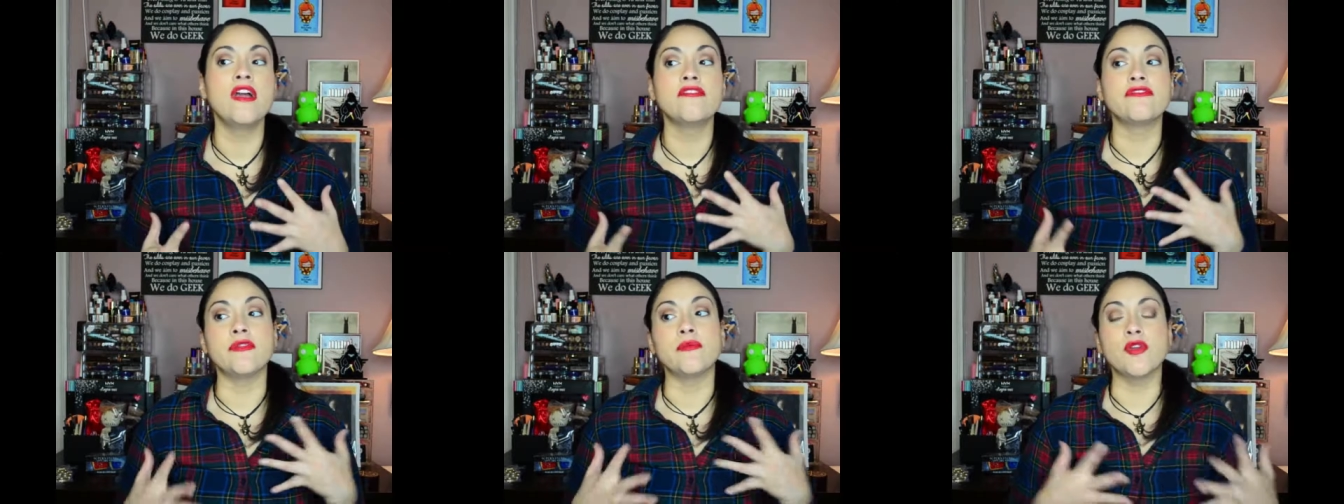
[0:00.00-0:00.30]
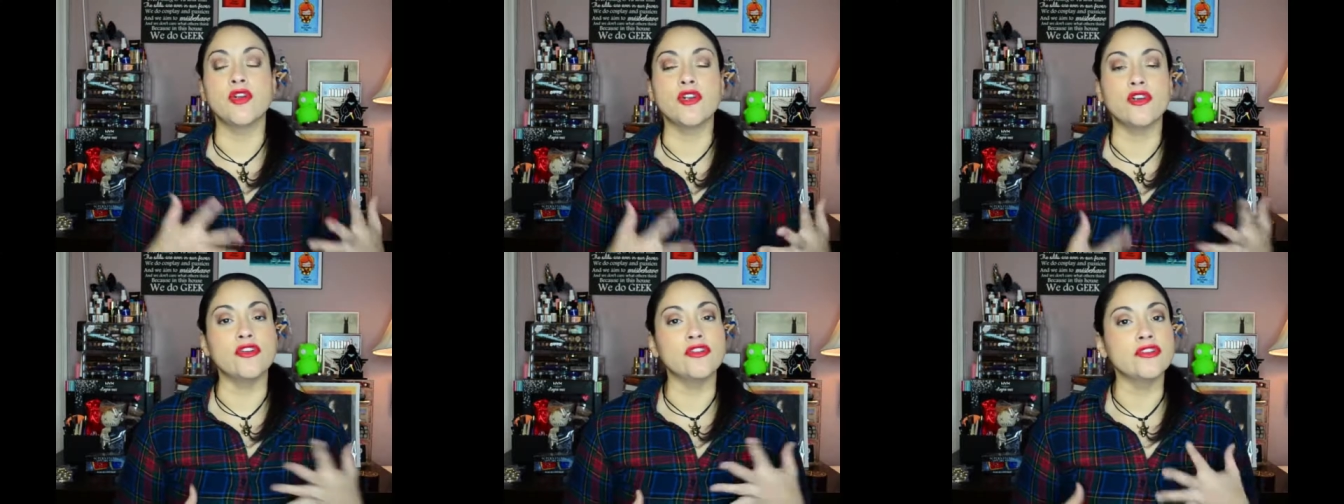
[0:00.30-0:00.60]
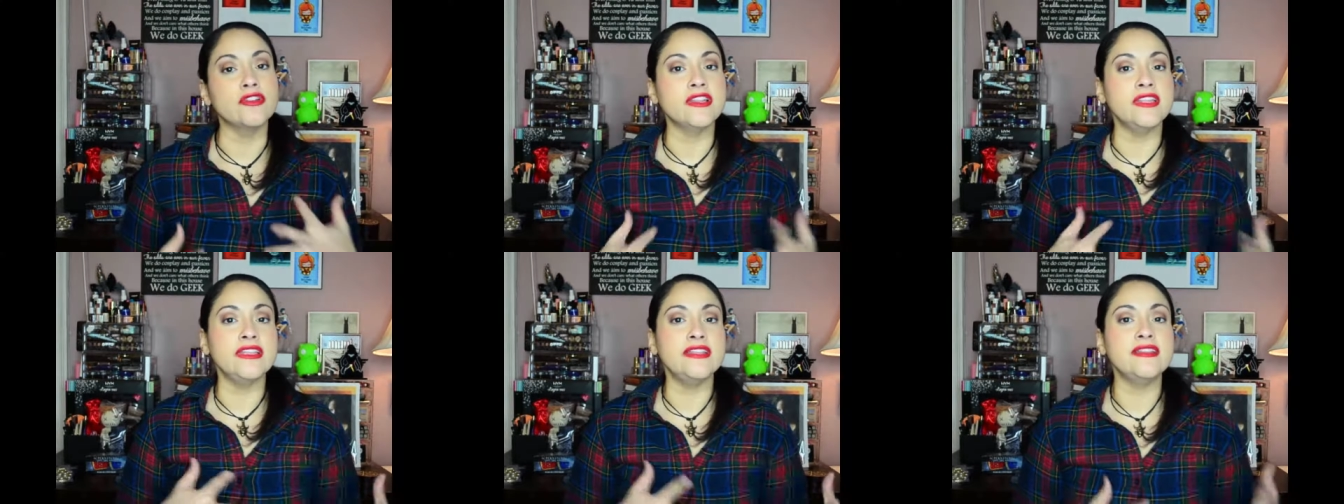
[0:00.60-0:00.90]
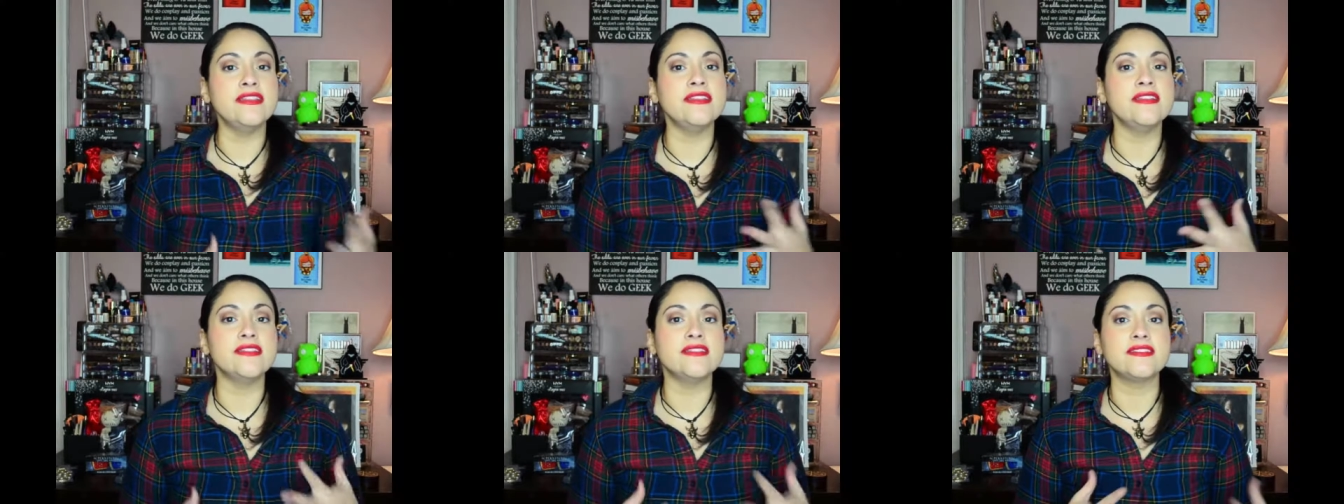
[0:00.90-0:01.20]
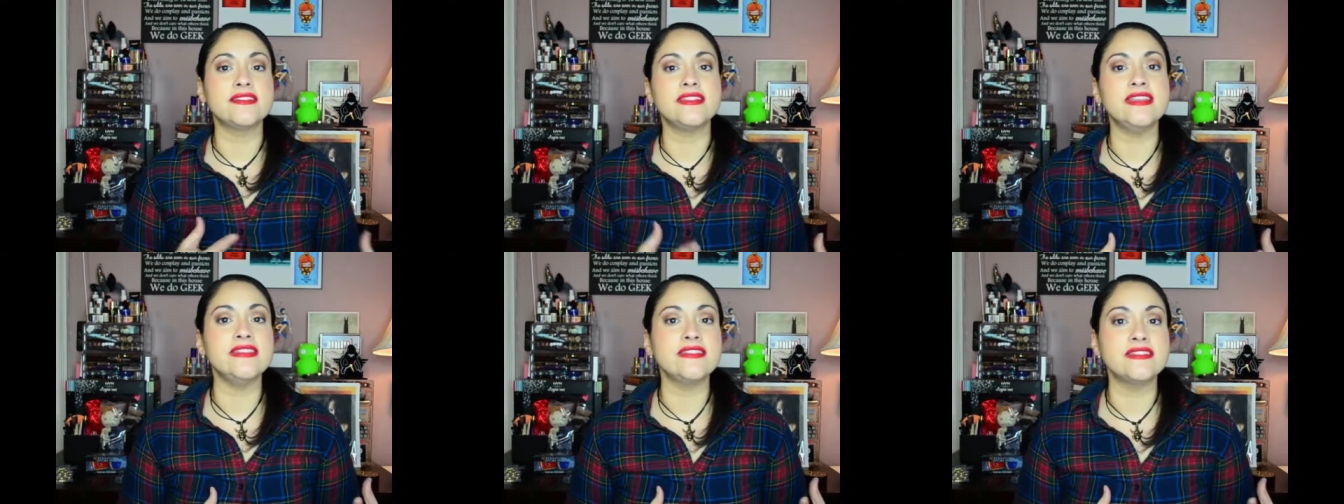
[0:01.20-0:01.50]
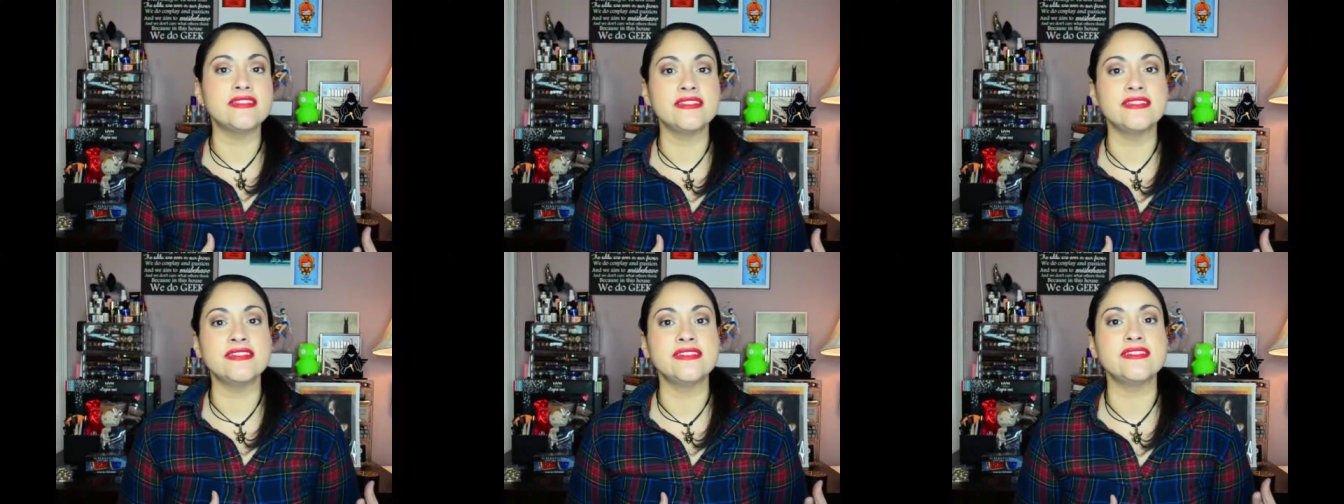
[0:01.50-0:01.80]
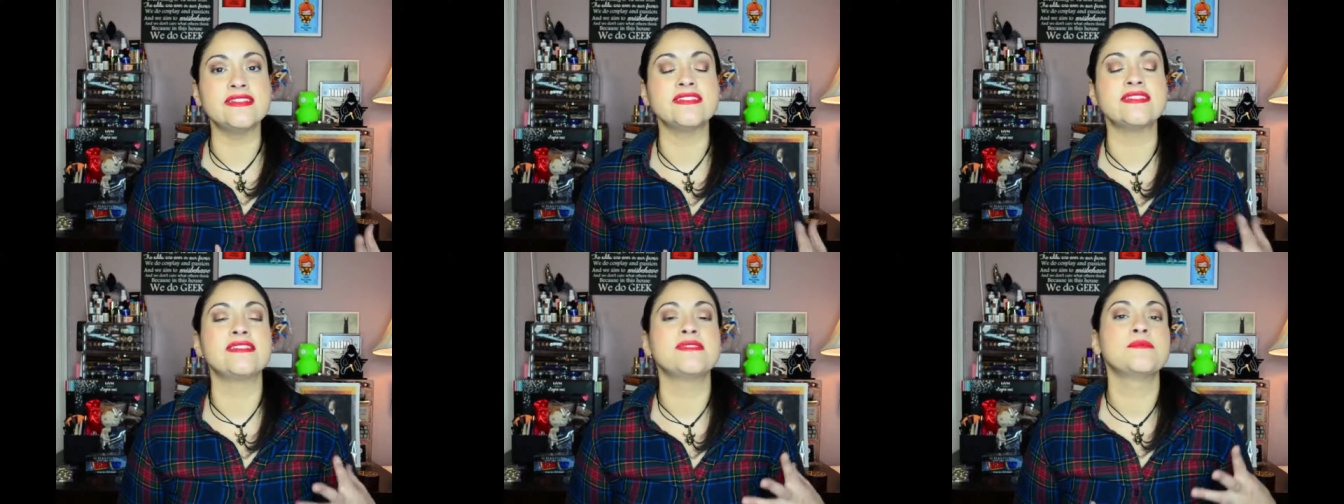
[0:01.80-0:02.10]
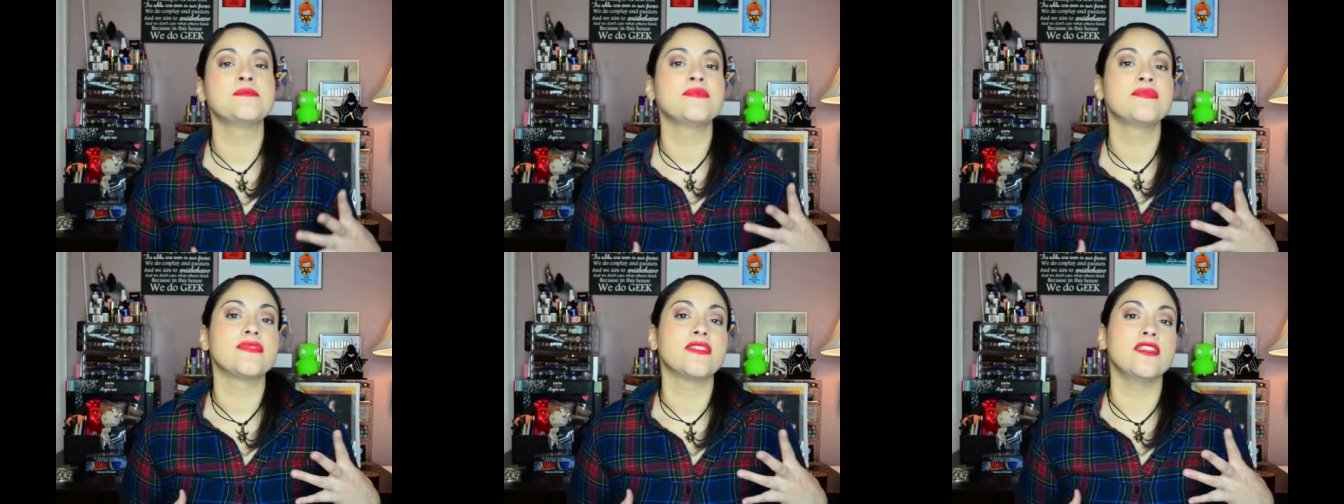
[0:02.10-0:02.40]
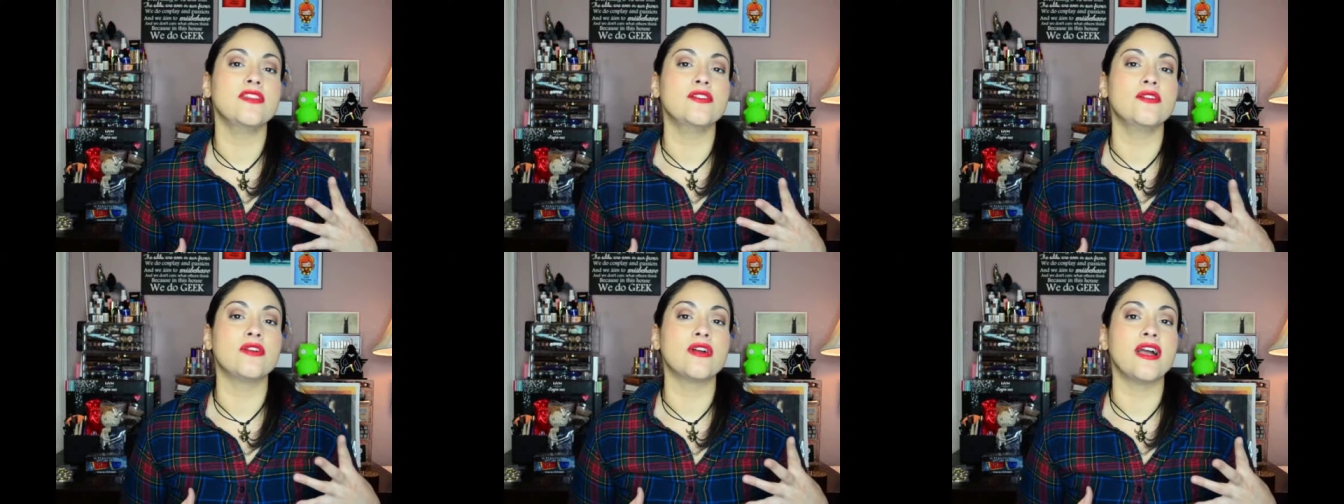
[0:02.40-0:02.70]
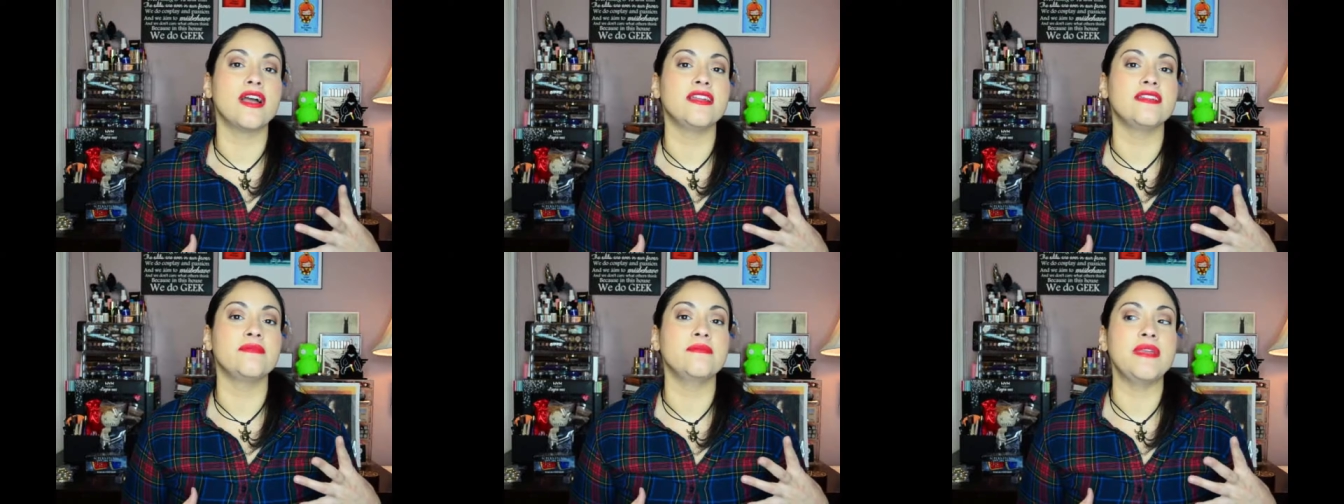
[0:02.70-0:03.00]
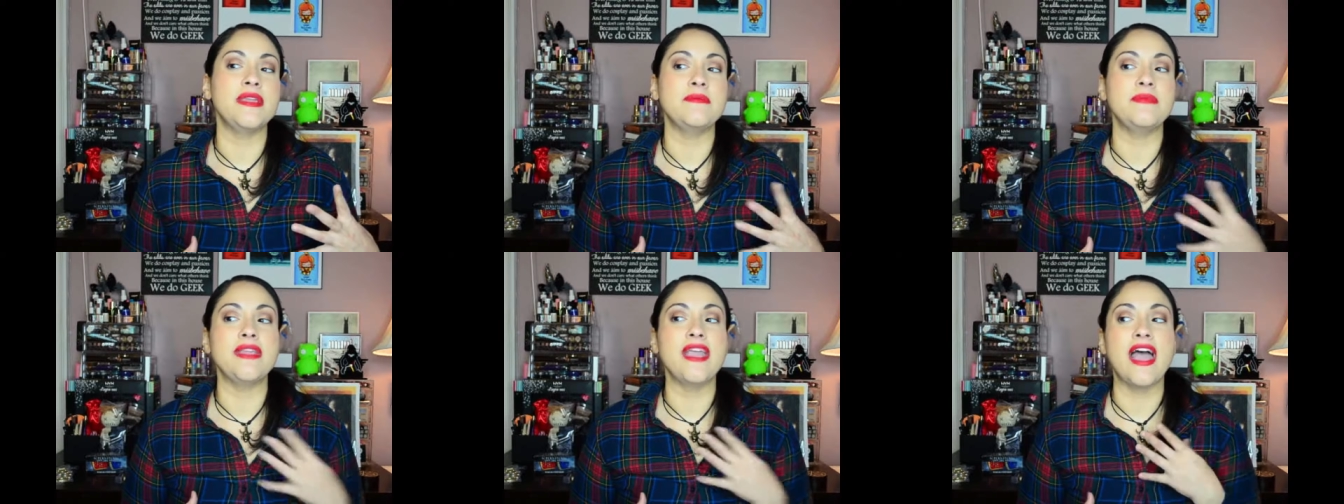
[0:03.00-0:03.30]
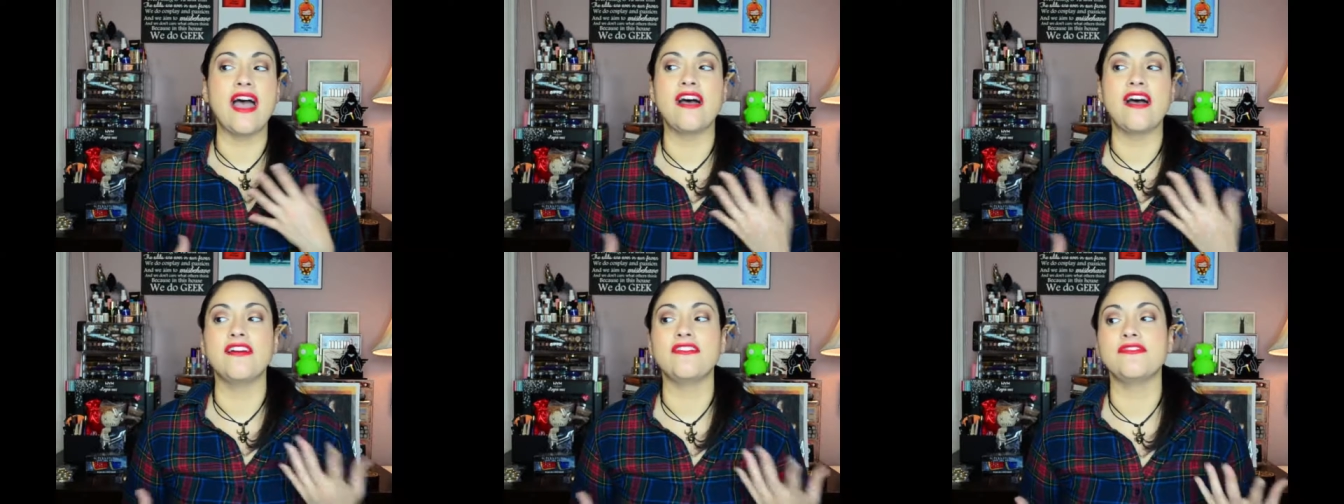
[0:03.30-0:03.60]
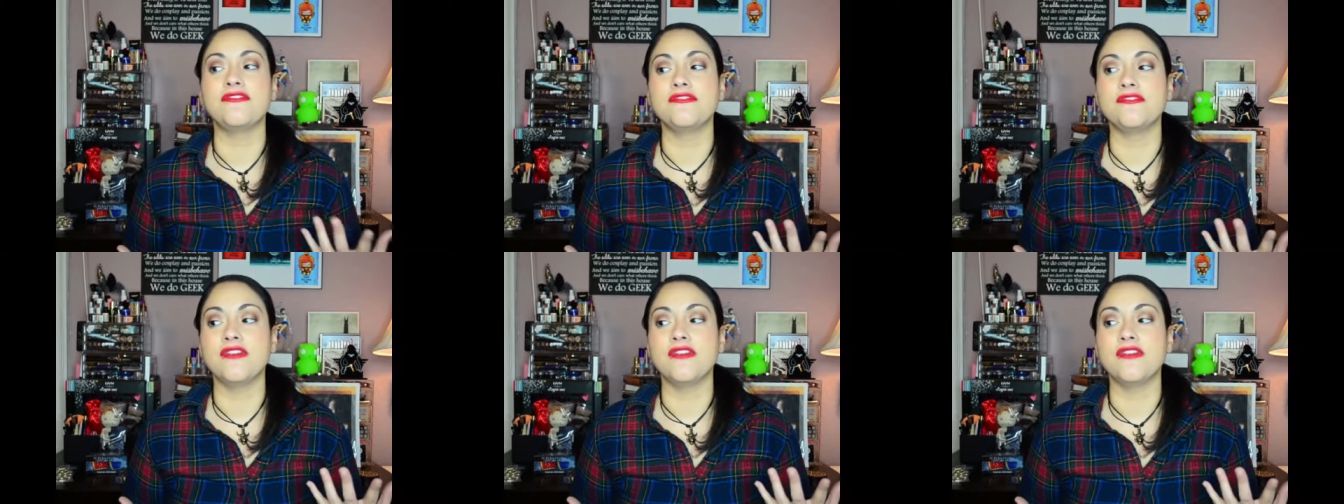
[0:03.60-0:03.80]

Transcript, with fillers: from the early seasons, you know, kind of maybe have